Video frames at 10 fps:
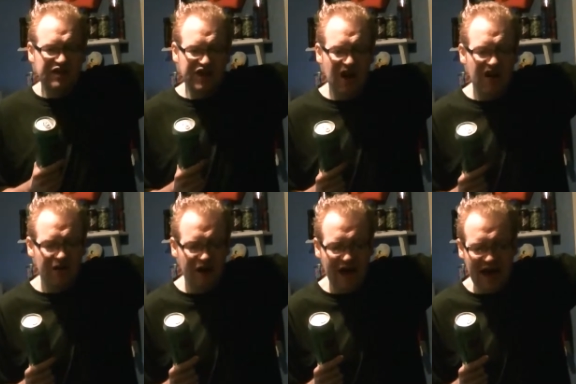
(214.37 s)
scenario
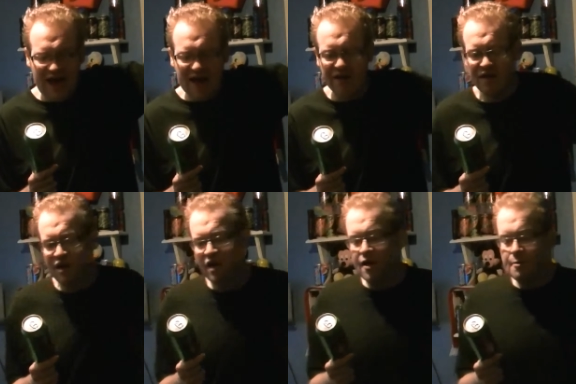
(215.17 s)
I had
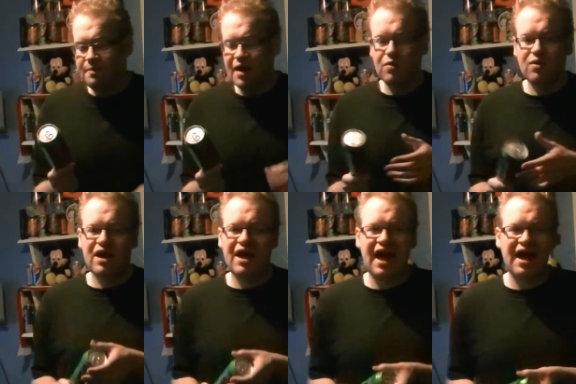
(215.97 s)
back when
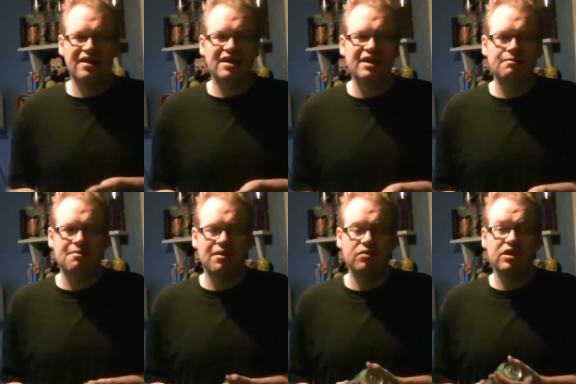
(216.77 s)
I had the
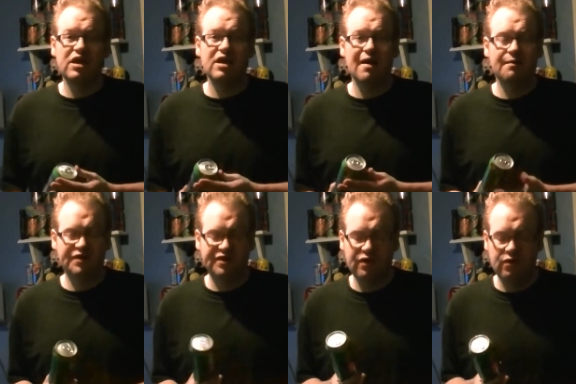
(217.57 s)
the
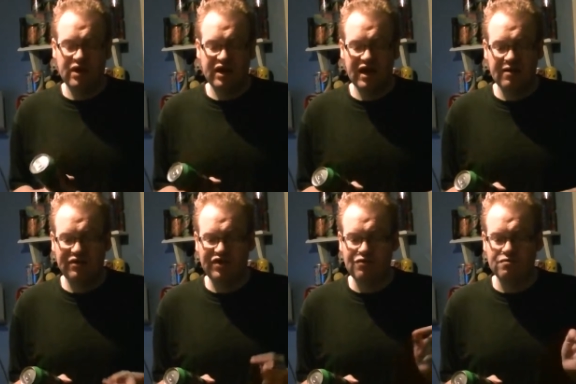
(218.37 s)
episode where it came
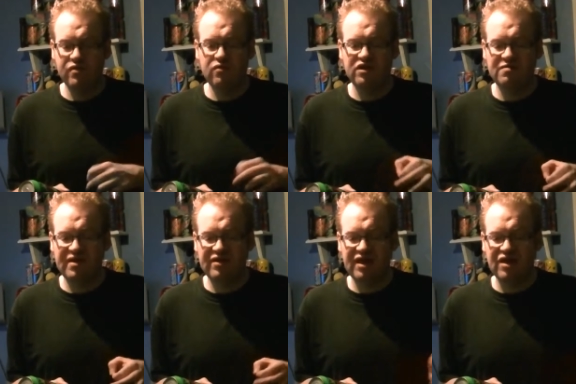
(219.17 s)
to Moon's
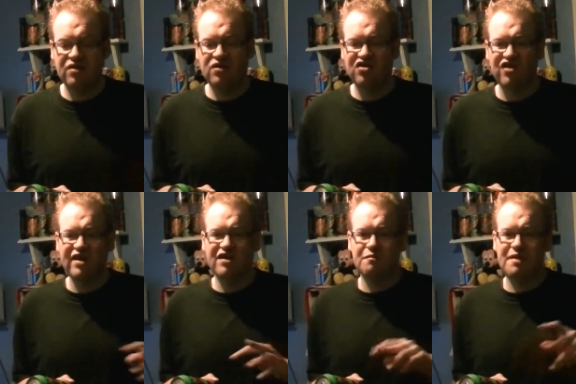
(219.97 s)
Mist, and I tried
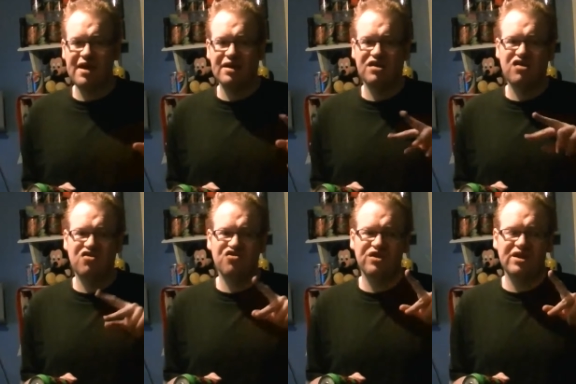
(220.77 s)
to compare the two
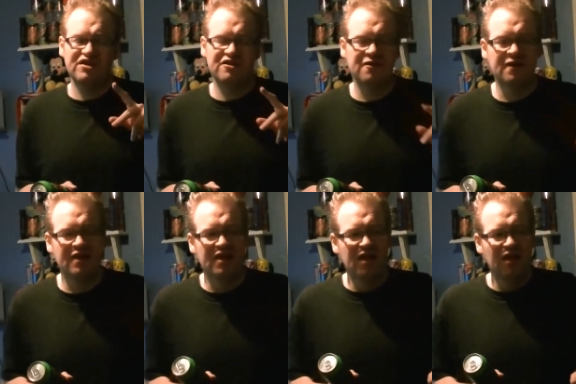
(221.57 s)
drinks
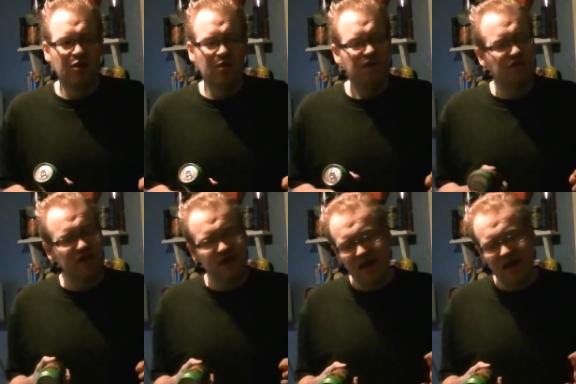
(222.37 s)
with the